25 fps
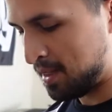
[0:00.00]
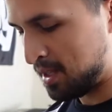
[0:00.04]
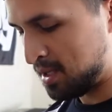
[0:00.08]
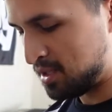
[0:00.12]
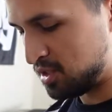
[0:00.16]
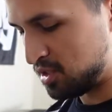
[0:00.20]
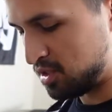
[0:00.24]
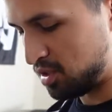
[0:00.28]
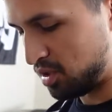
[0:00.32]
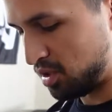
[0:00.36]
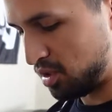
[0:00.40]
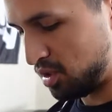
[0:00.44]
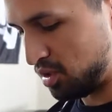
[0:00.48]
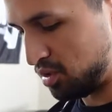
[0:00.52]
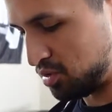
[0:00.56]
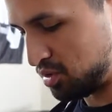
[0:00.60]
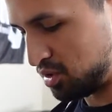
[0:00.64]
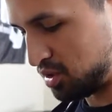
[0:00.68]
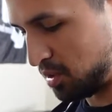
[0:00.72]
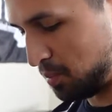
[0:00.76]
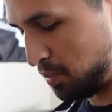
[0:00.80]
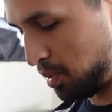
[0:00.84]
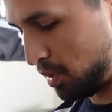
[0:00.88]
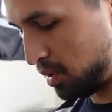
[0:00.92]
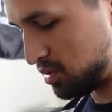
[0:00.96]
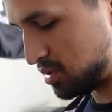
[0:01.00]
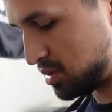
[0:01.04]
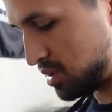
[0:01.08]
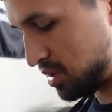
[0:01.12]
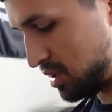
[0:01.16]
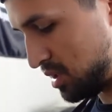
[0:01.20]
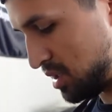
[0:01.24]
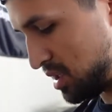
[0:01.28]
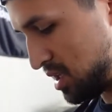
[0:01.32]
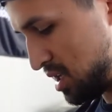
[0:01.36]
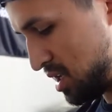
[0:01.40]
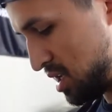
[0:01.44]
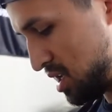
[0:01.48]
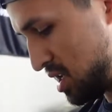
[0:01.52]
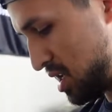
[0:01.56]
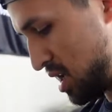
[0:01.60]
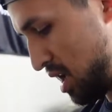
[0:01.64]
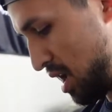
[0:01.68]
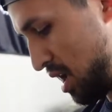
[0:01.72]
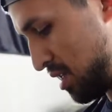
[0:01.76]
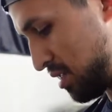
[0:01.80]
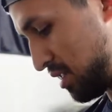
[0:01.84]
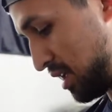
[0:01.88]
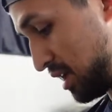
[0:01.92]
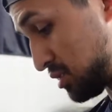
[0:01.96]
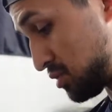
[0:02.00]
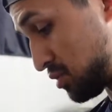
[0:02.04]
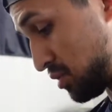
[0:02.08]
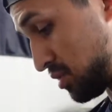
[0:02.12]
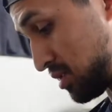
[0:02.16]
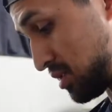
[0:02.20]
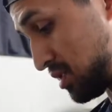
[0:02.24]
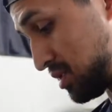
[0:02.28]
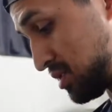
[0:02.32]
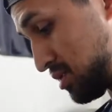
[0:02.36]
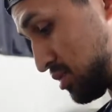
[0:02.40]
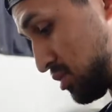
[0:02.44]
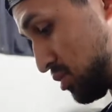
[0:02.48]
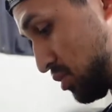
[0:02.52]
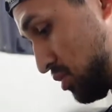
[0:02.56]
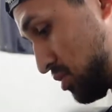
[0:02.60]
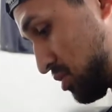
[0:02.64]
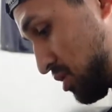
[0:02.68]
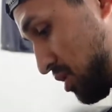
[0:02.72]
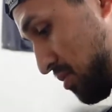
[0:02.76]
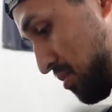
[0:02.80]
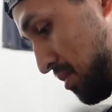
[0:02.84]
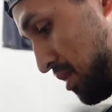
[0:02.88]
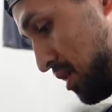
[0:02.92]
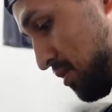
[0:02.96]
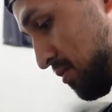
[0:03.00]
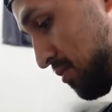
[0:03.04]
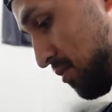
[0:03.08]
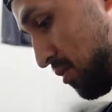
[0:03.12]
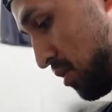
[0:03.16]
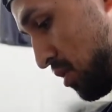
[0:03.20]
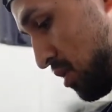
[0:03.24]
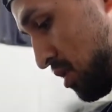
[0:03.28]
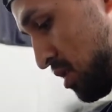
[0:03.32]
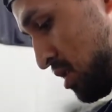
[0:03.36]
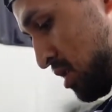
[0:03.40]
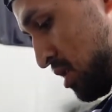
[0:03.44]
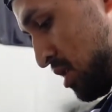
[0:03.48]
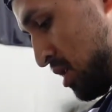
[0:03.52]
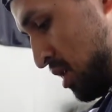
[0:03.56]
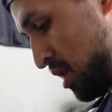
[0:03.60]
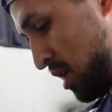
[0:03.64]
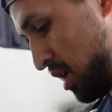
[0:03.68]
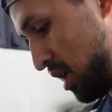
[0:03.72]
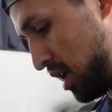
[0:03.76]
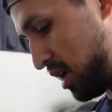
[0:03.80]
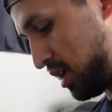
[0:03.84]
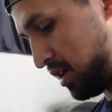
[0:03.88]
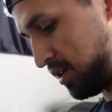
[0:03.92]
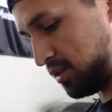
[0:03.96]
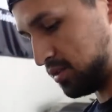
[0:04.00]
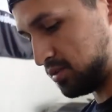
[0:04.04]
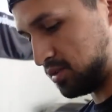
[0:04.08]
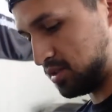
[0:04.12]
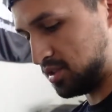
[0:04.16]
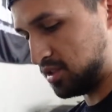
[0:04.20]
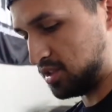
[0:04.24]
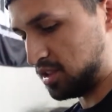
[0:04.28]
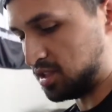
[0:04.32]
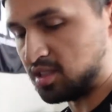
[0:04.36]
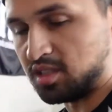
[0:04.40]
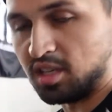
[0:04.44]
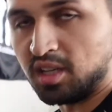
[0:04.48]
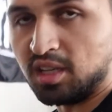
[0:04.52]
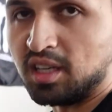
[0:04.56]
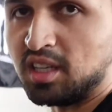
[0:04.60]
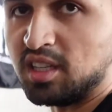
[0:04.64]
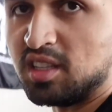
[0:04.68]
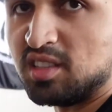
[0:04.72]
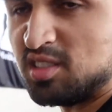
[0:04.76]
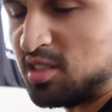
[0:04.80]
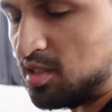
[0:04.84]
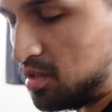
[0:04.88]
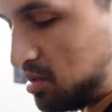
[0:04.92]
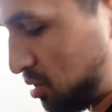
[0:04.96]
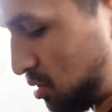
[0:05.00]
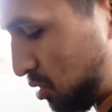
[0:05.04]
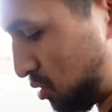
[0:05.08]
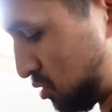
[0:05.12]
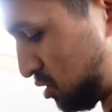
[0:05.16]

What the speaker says: So supposedly, that's what these tools are made for, just to eat through